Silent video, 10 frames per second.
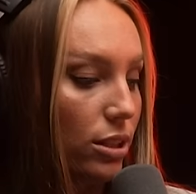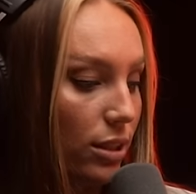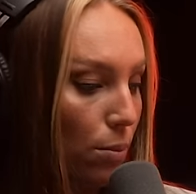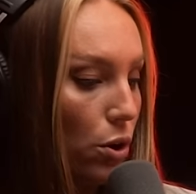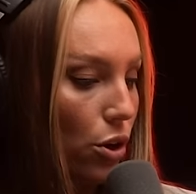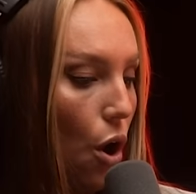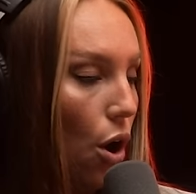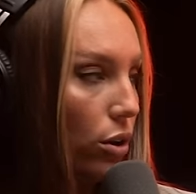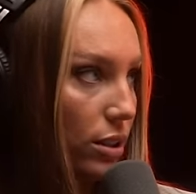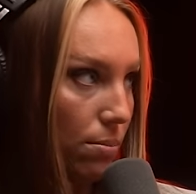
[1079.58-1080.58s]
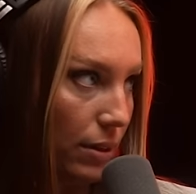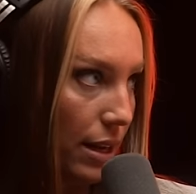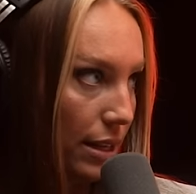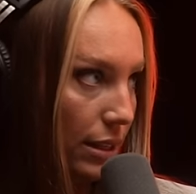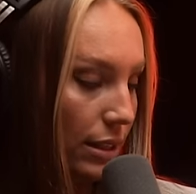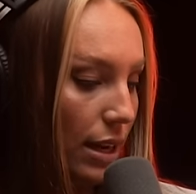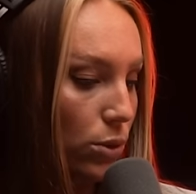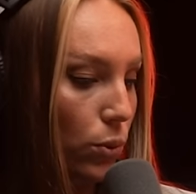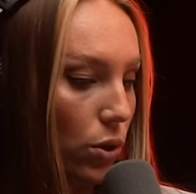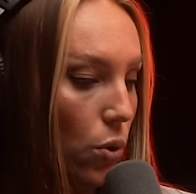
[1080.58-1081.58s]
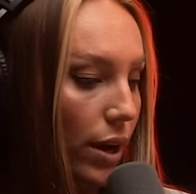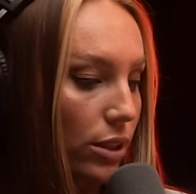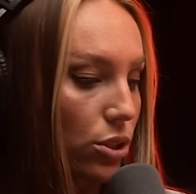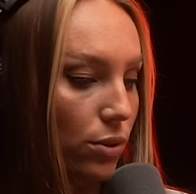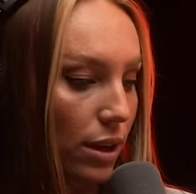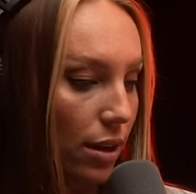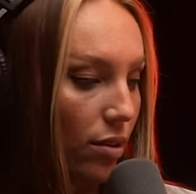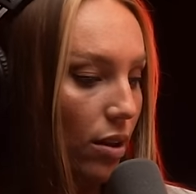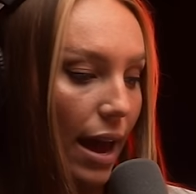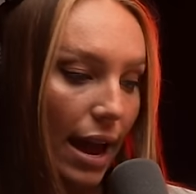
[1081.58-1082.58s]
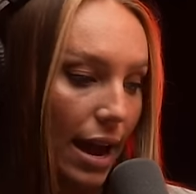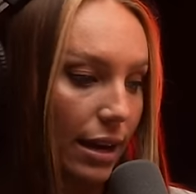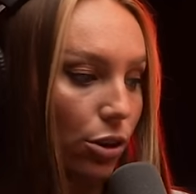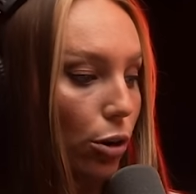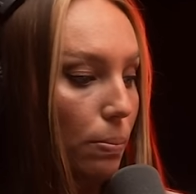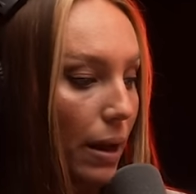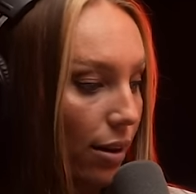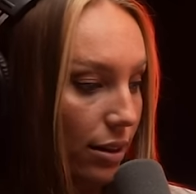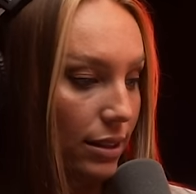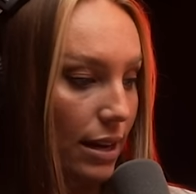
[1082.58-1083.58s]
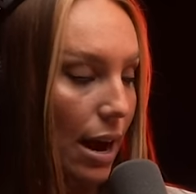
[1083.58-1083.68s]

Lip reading: someone calls the police and says, we're going to kill Anne and her parents